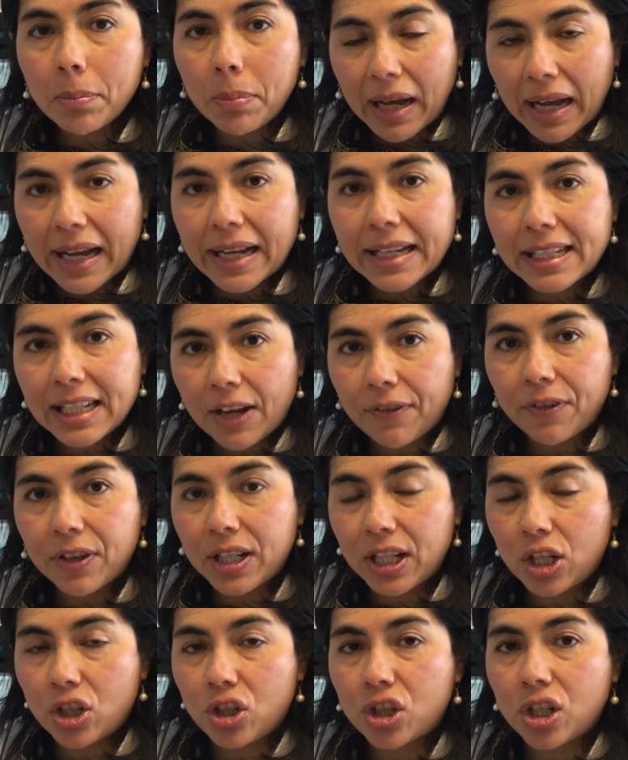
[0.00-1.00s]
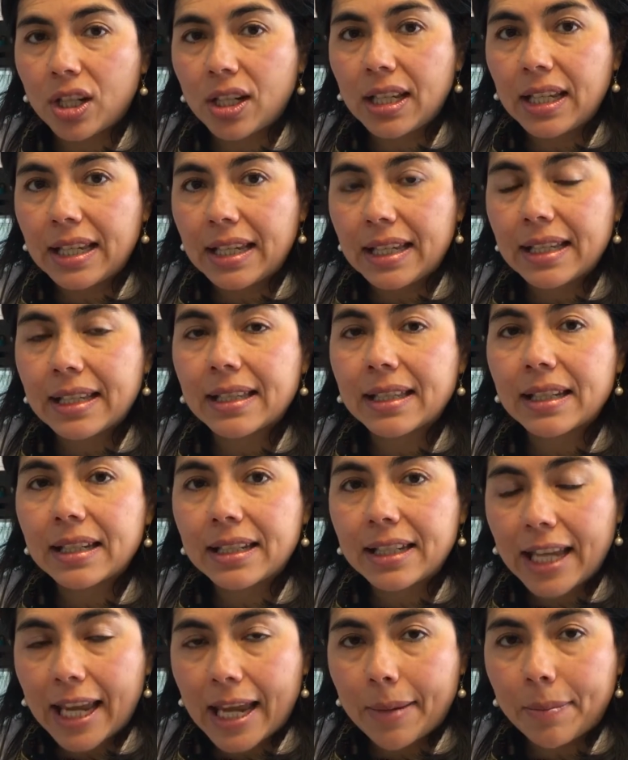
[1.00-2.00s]
by definition, is
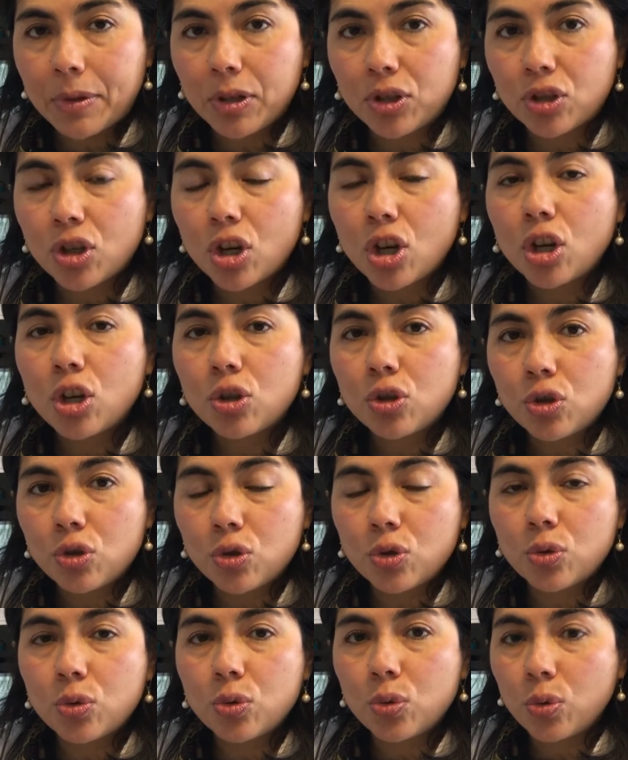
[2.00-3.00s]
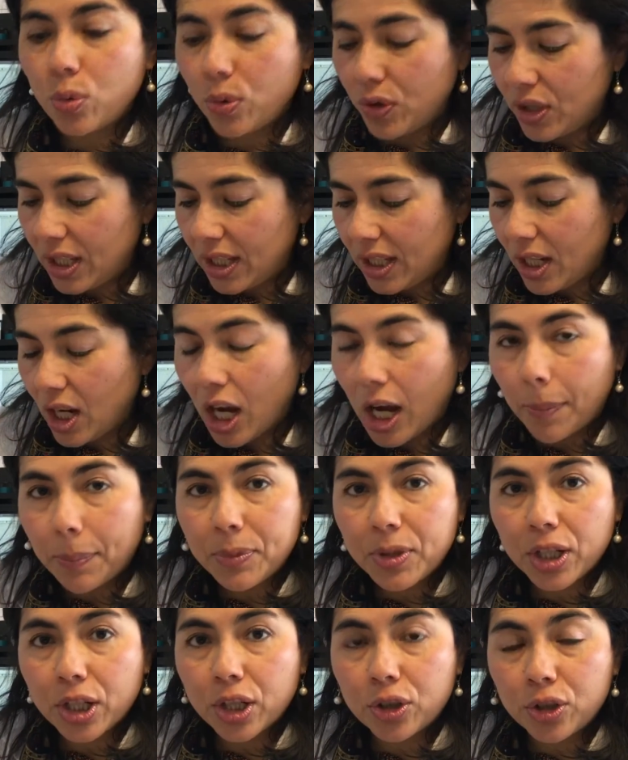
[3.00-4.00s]
damage to the
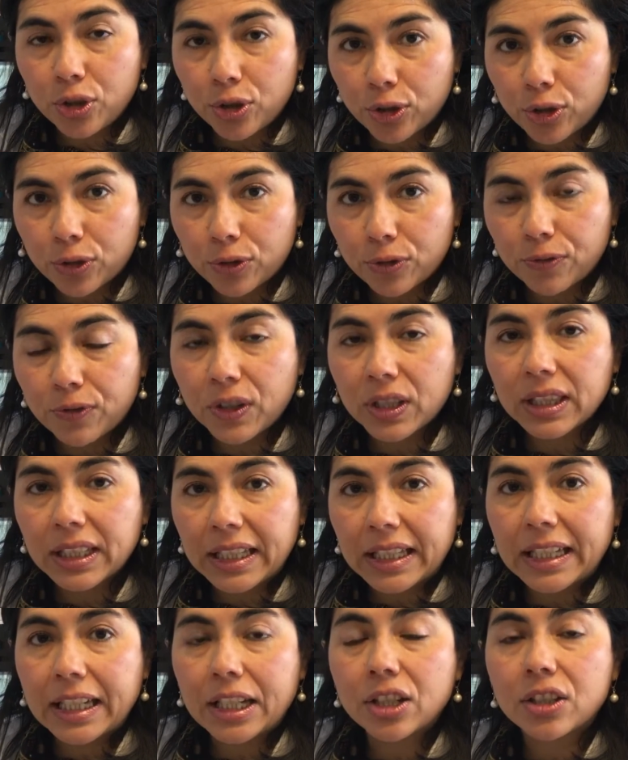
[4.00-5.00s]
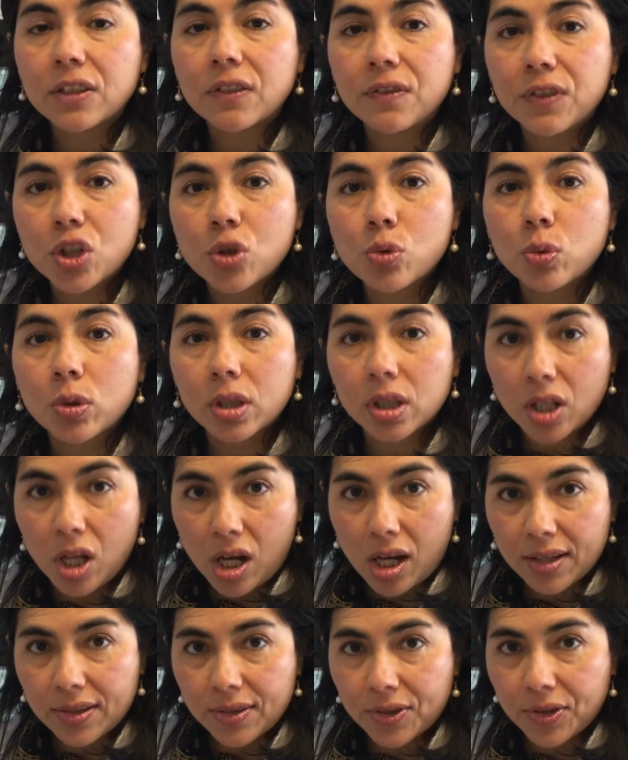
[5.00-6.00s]
optic nerve, leading to visual
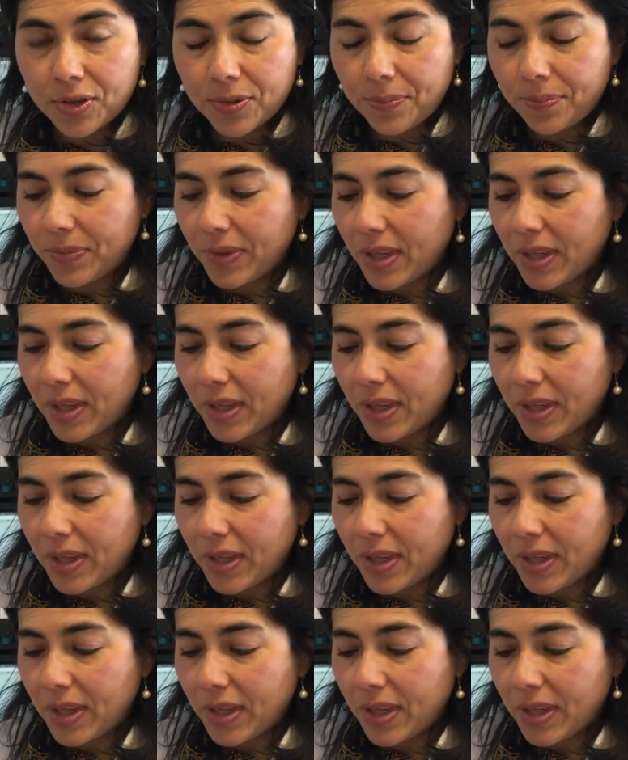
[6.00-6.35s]
loss.